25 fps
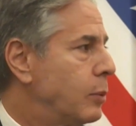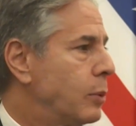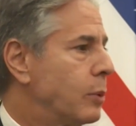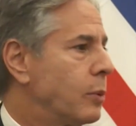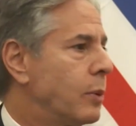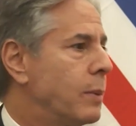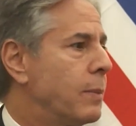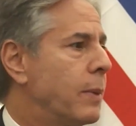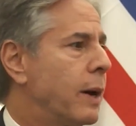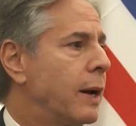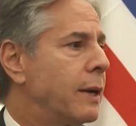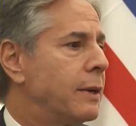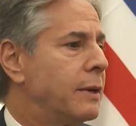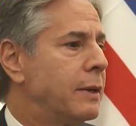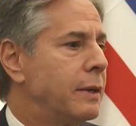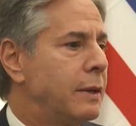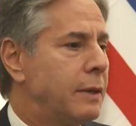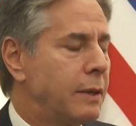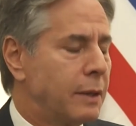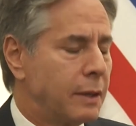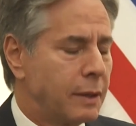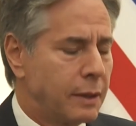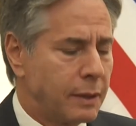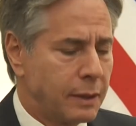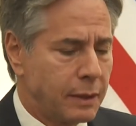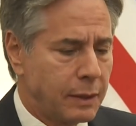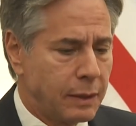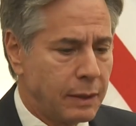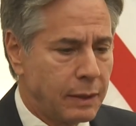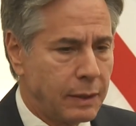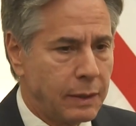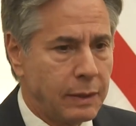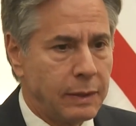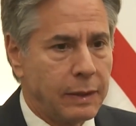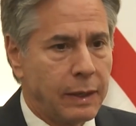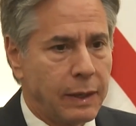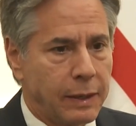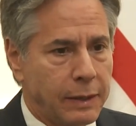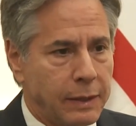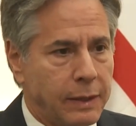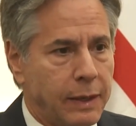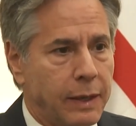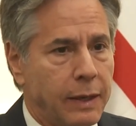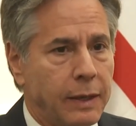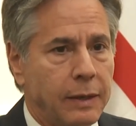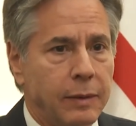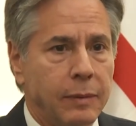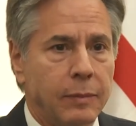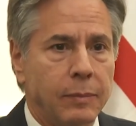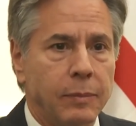we're reminded yet
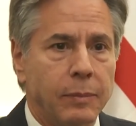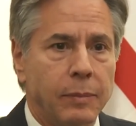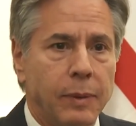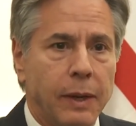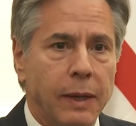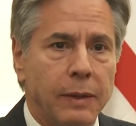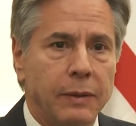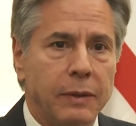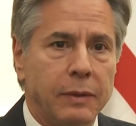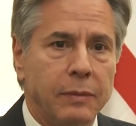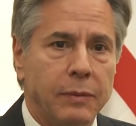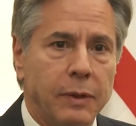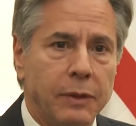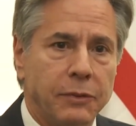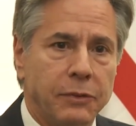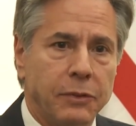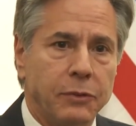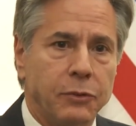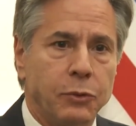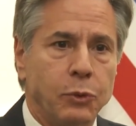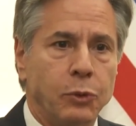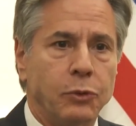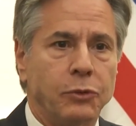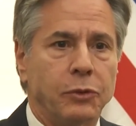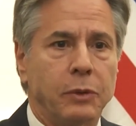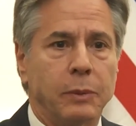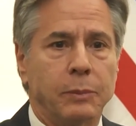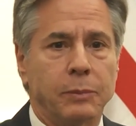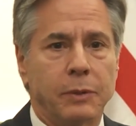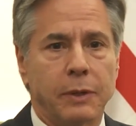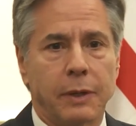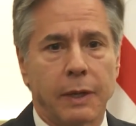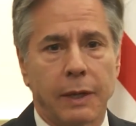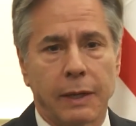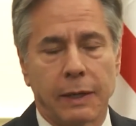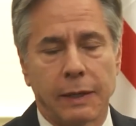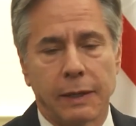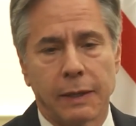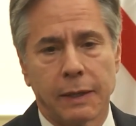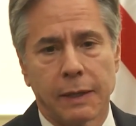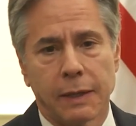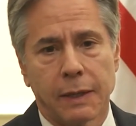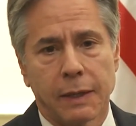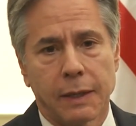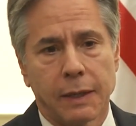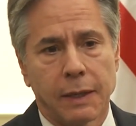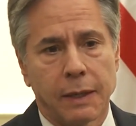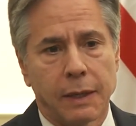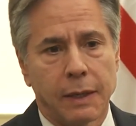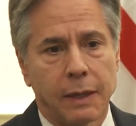again by the events in Jerusalem today
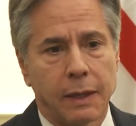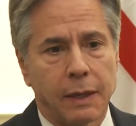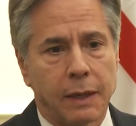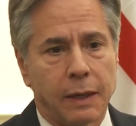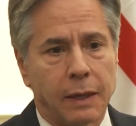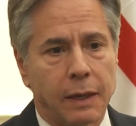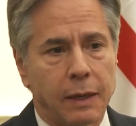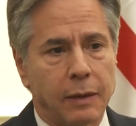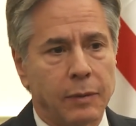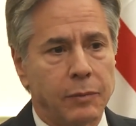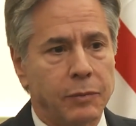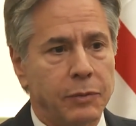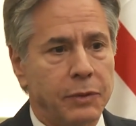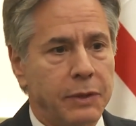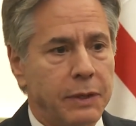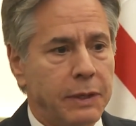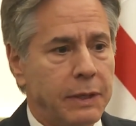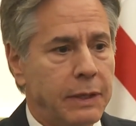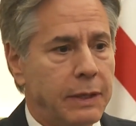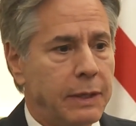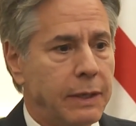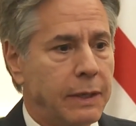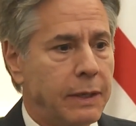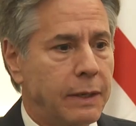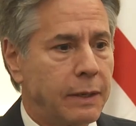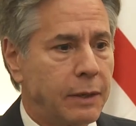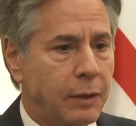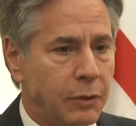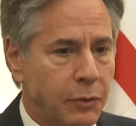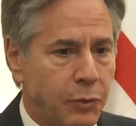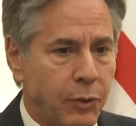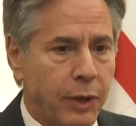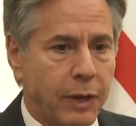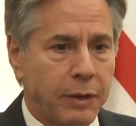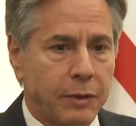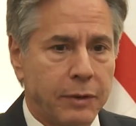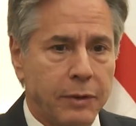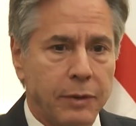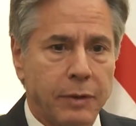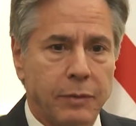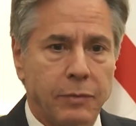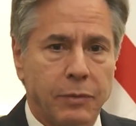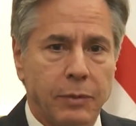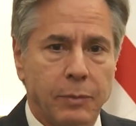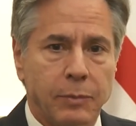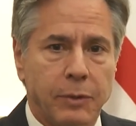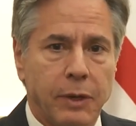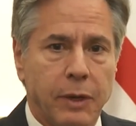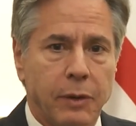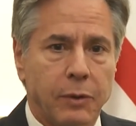of the threat
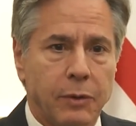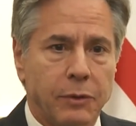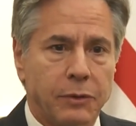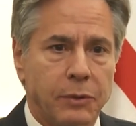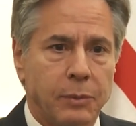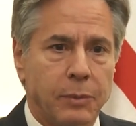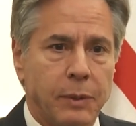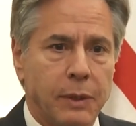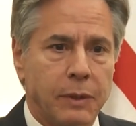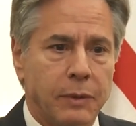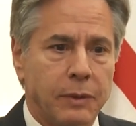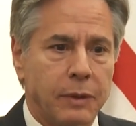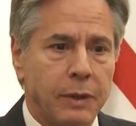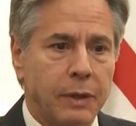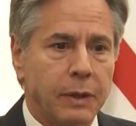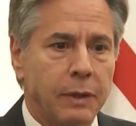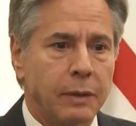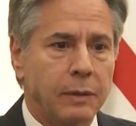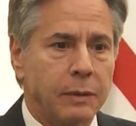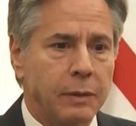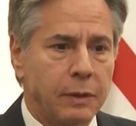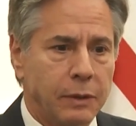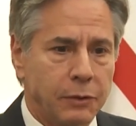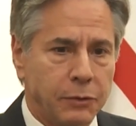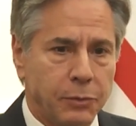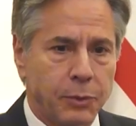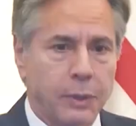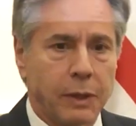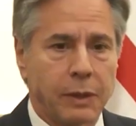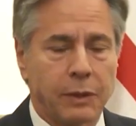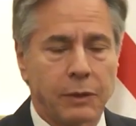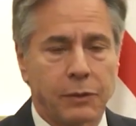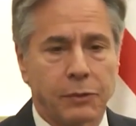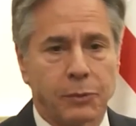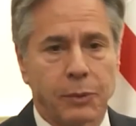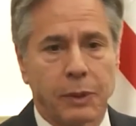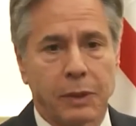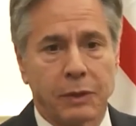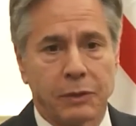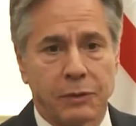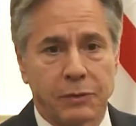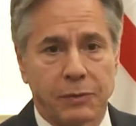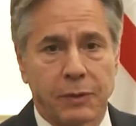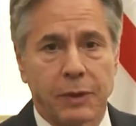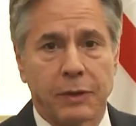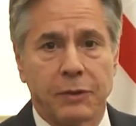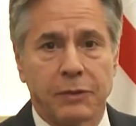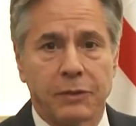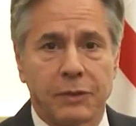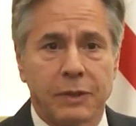from terrorism that Israel and Israelis
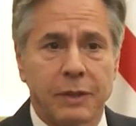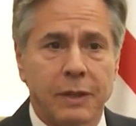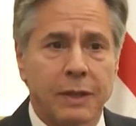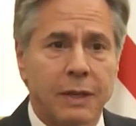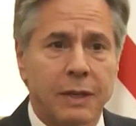face